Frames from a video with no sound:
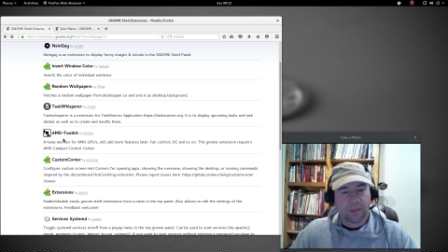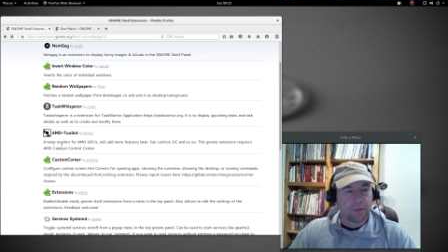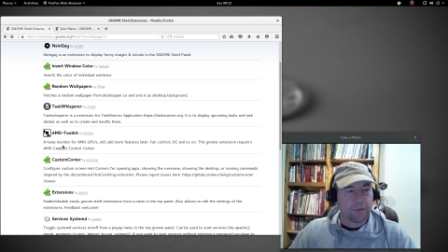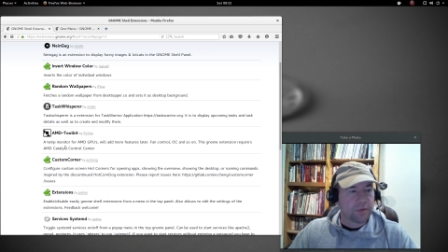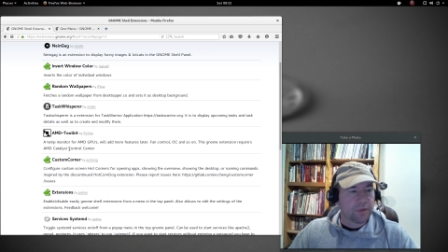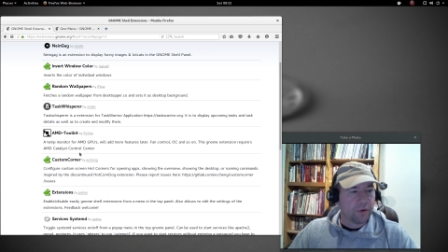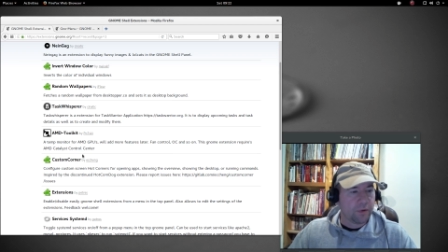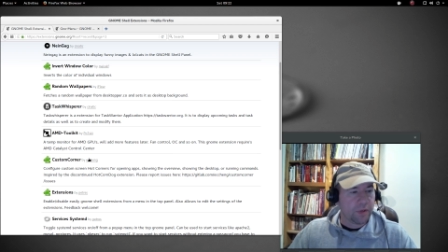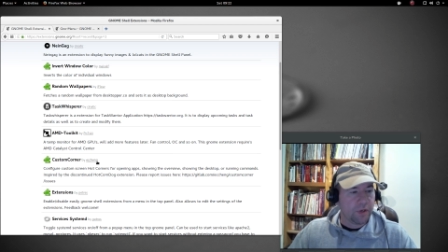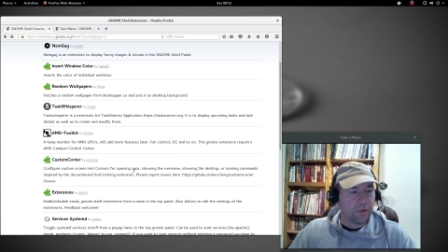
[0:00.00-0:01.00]

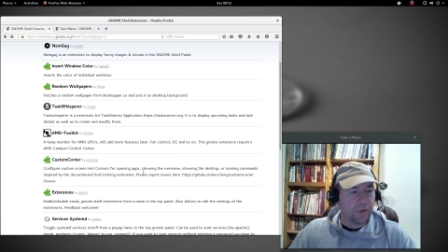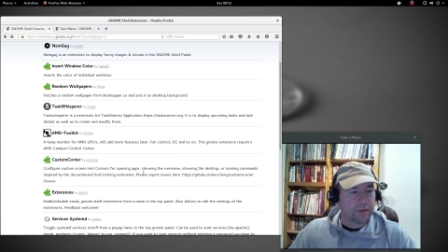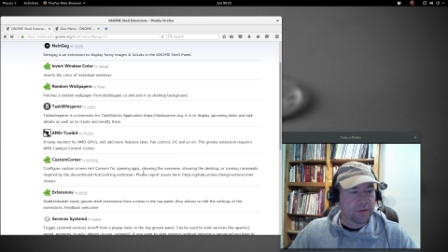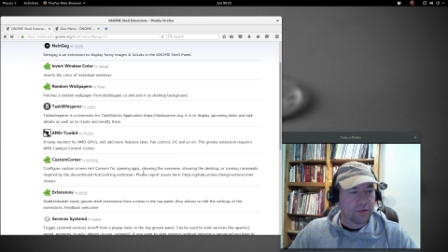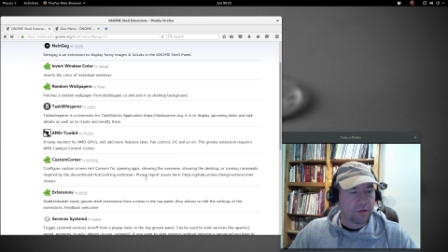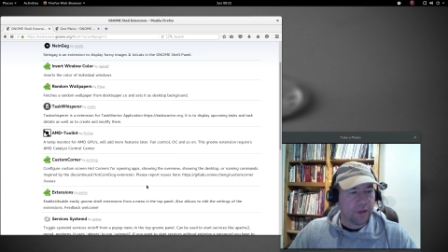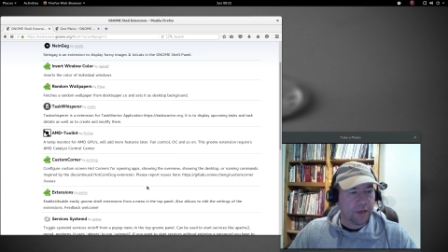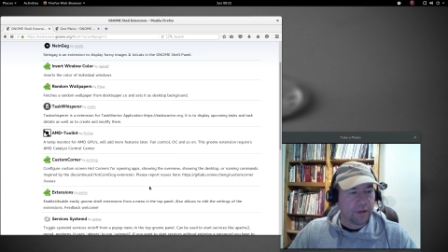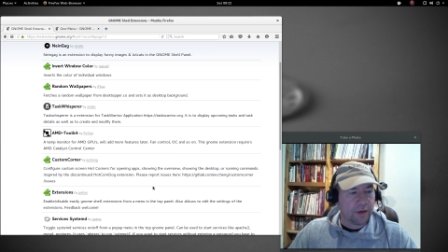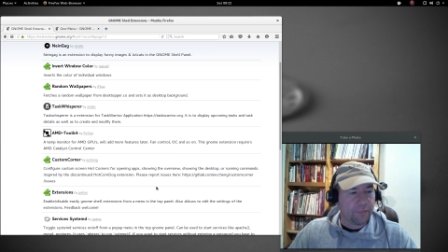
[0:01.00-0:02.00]
so you know, that's the kind
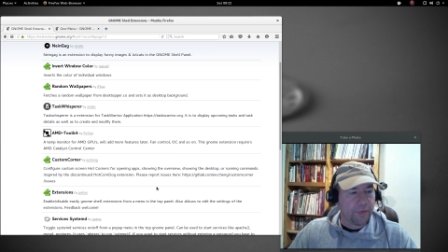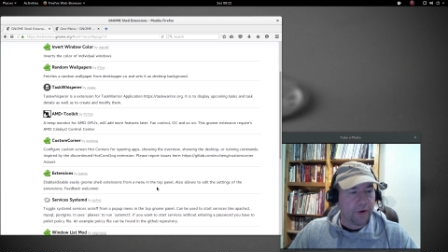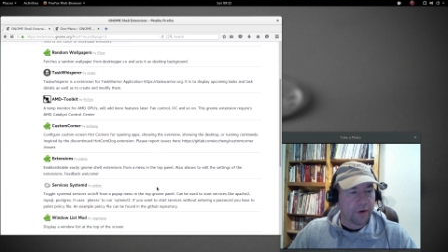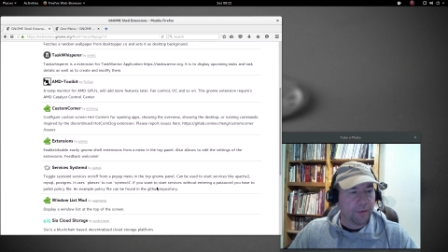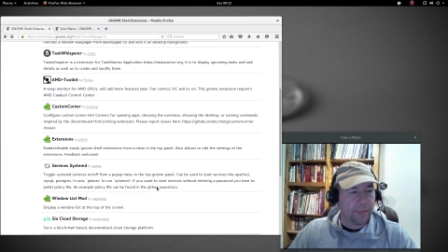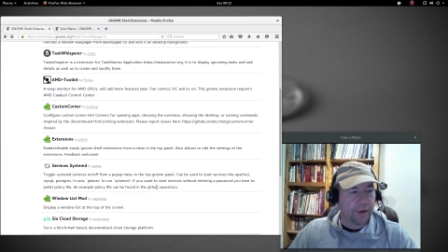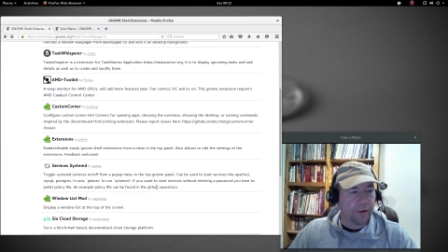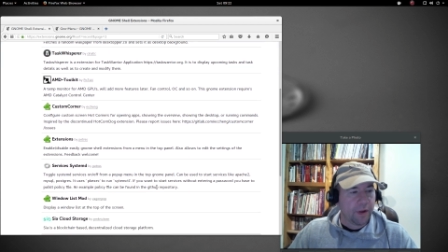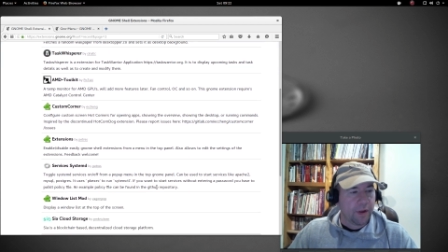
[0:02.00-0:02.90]
of thing I'm talking about.